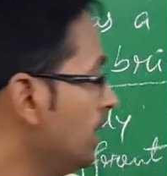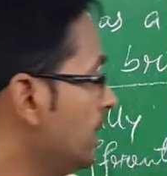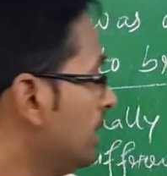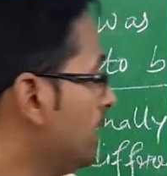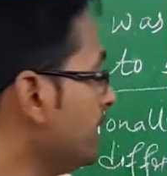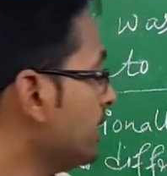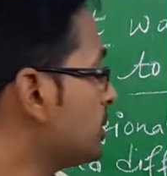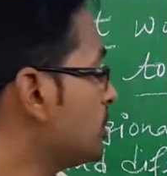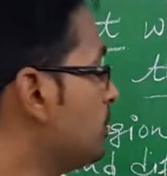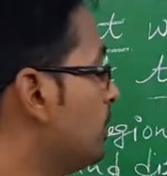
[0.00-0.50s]

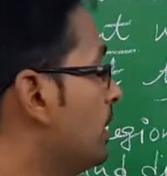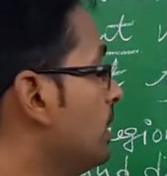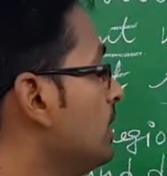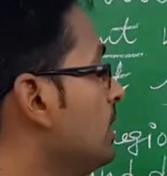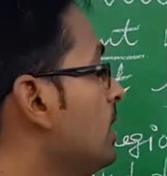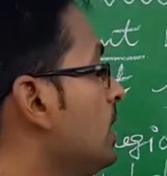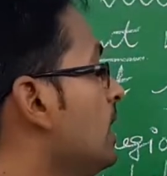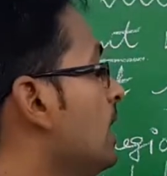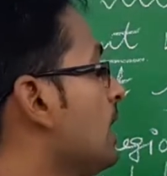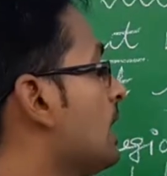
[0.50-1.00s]
Next one,
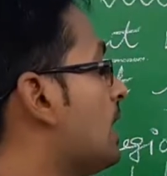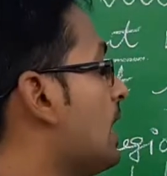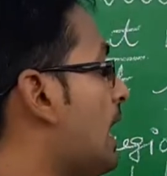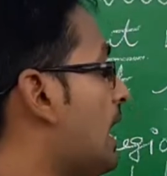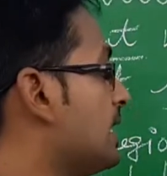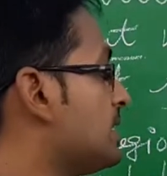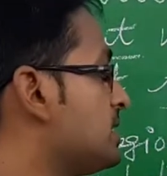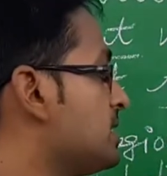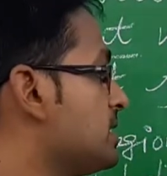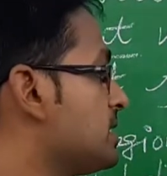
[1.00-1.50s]

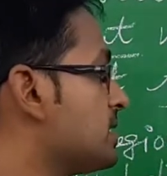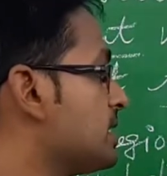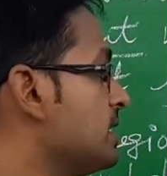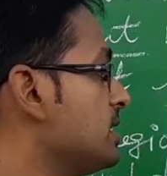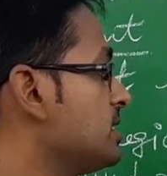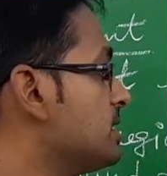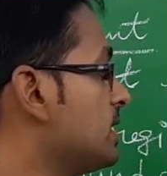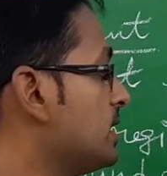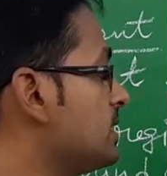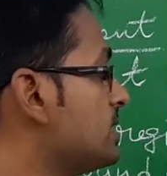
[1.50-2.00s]
caste
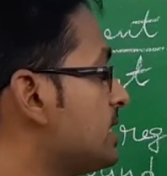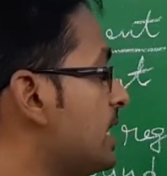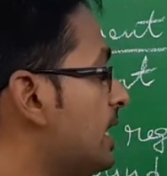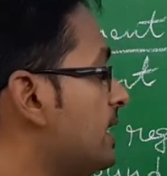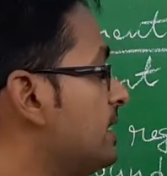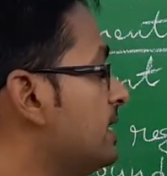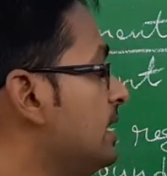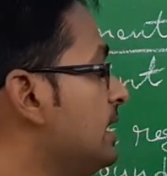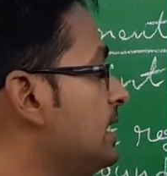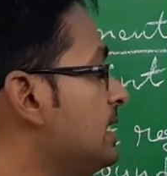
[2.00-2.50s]
distinctions
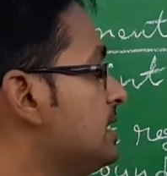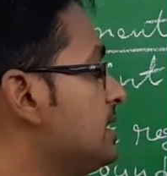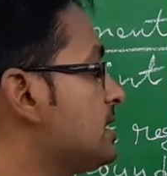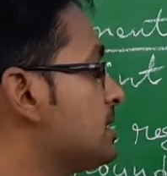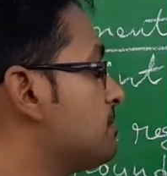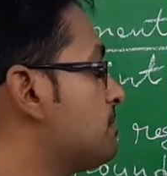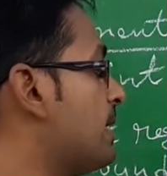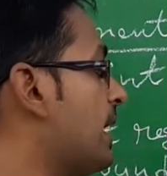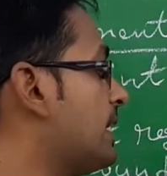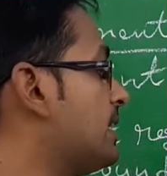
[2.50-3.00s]
and
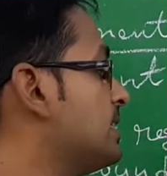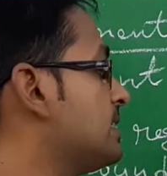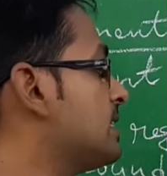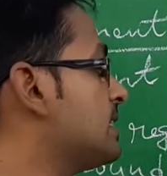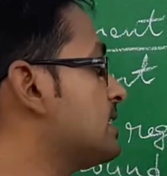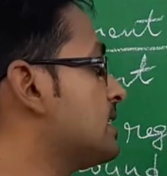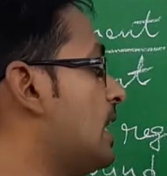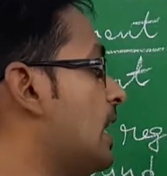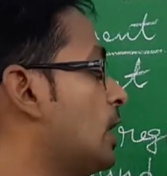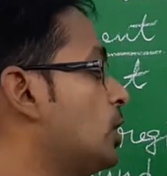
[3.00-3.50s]
religious
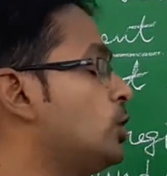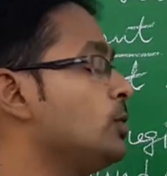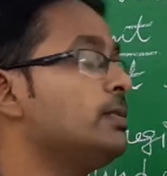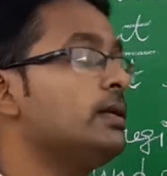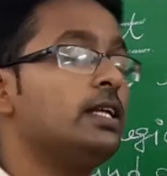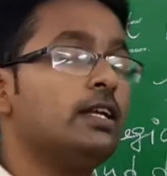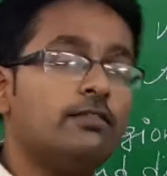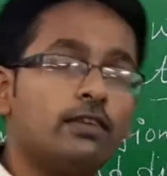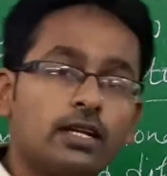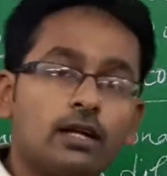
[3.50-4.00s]
practices are to be
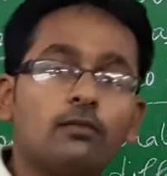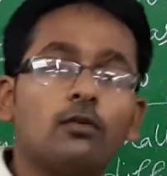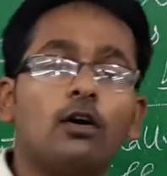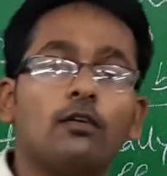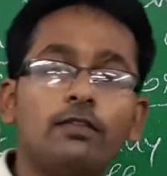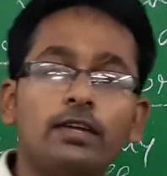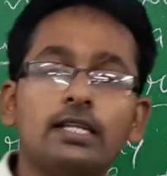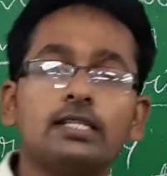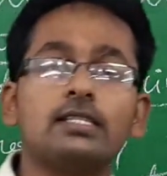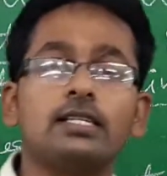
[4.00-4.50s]
given up.
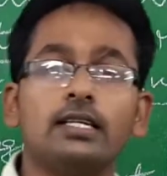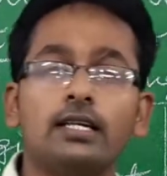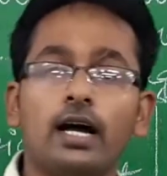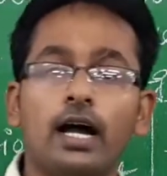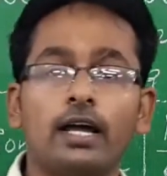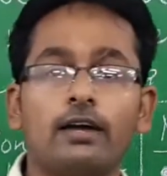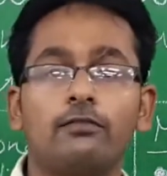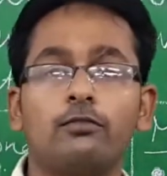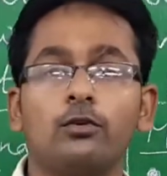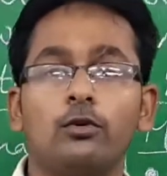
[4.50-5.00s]
Obviously,
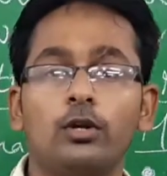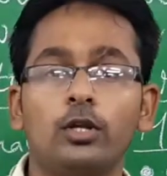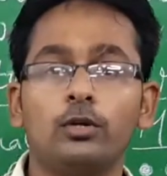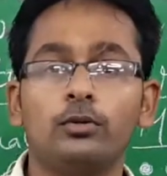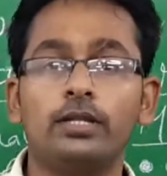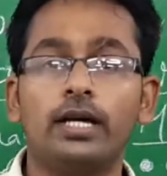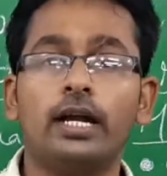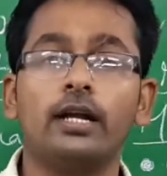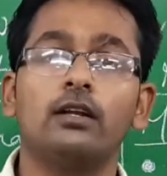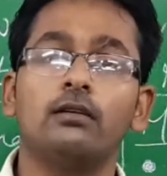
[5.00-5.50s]
I have told you
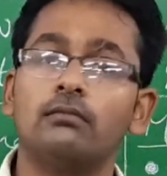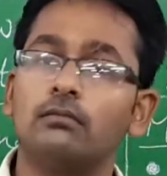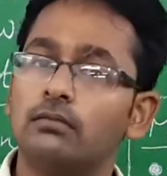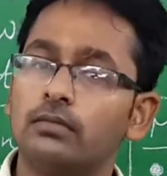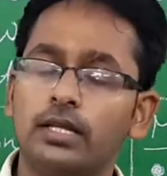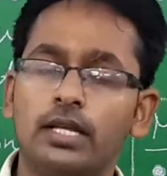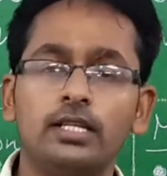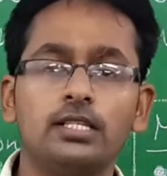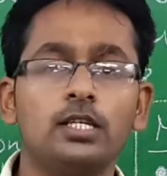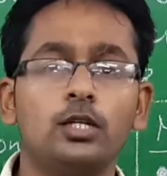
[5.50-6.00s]
that
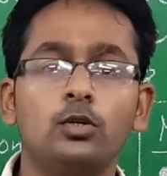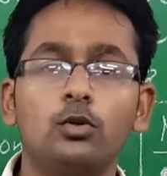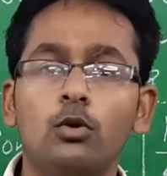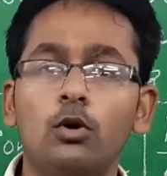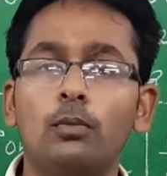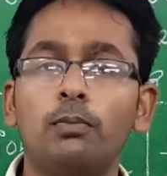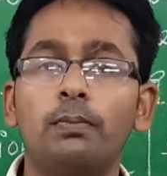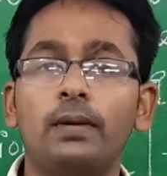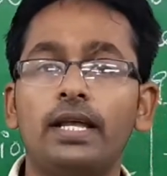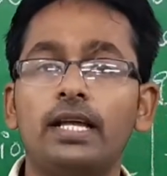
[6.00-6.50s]
there is
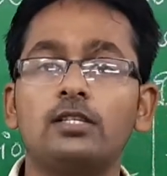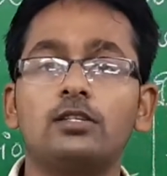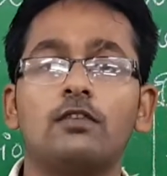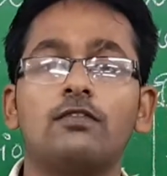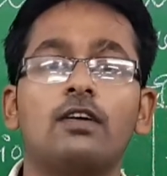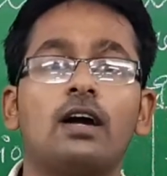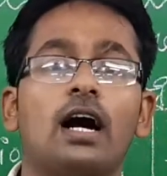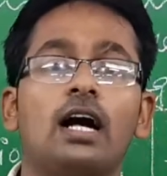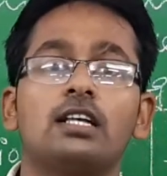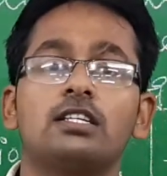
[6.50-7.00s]
no place
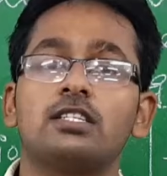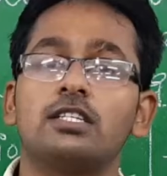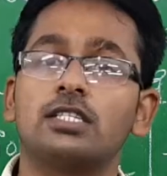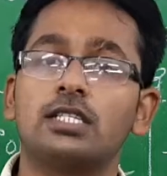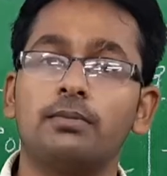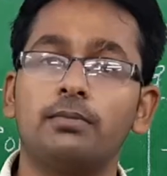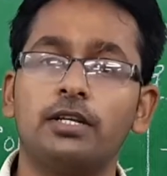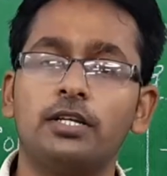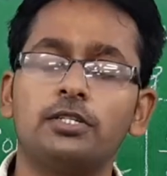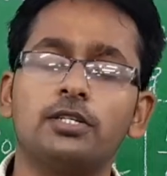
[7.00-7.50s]
of caste
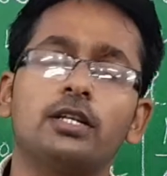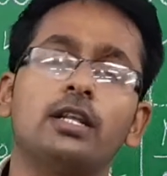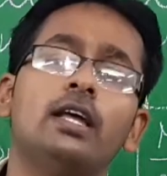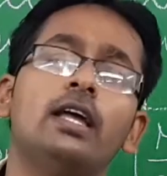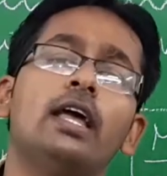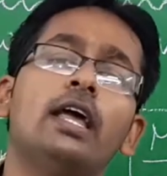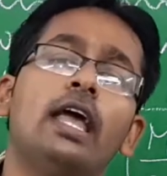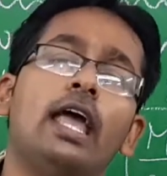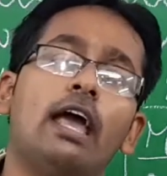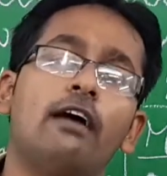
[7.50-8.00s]
discrimination.
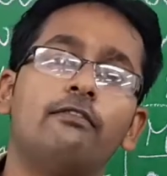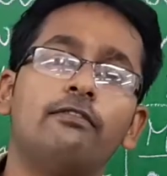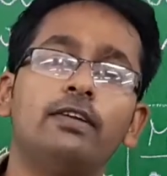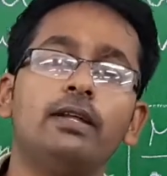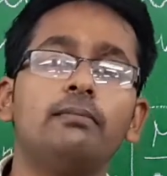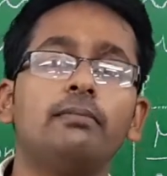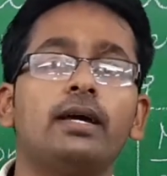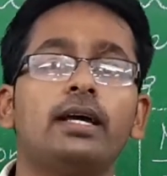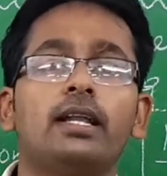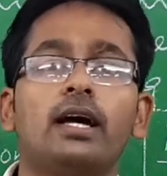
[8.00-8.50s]

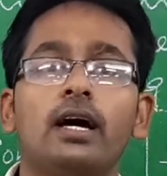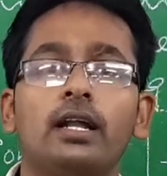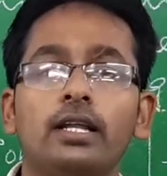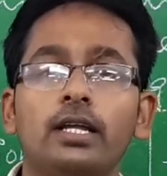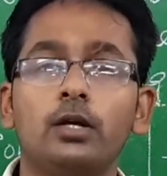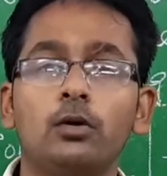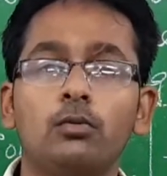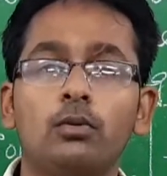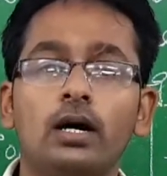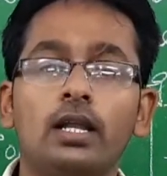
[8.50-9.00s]
Every man are
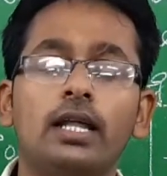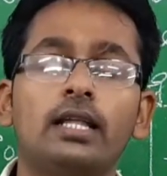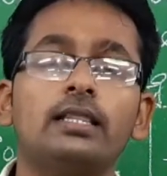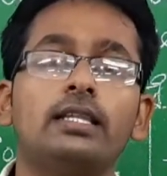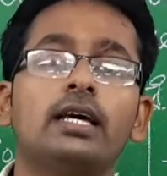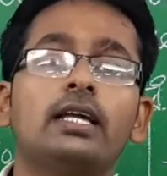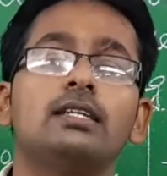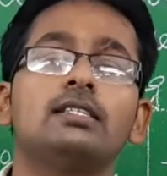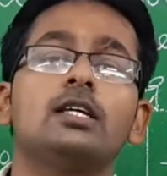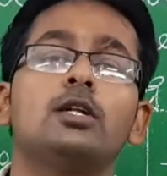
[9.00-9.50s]
equal and
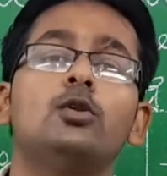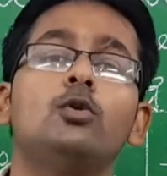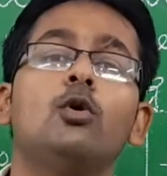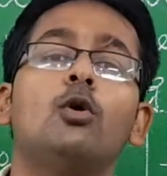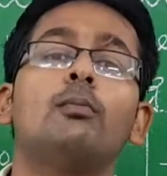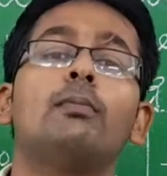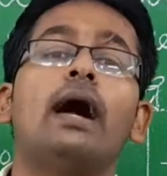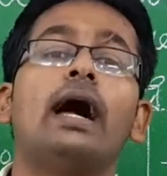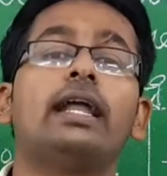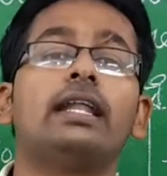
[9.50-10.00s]
there is
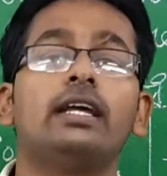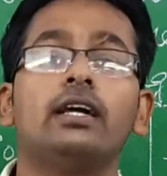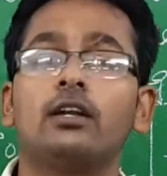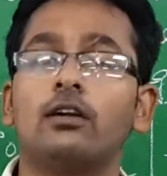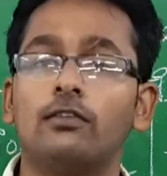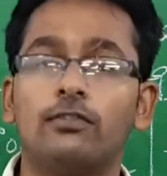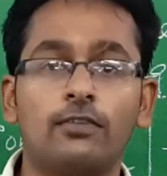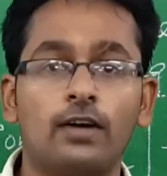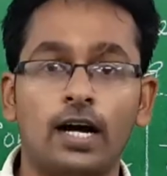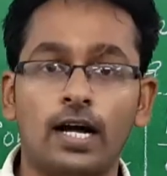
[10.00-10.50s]
no barrier
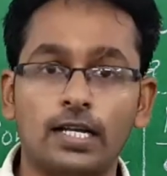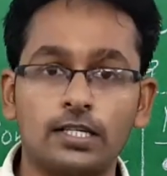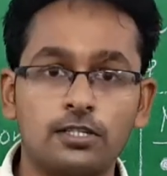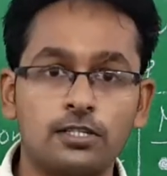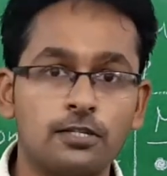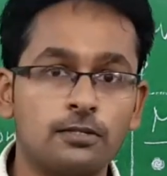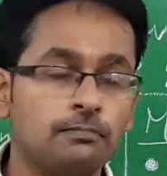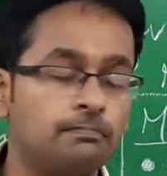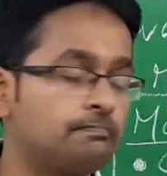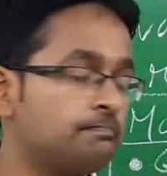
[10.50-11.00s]
of caste.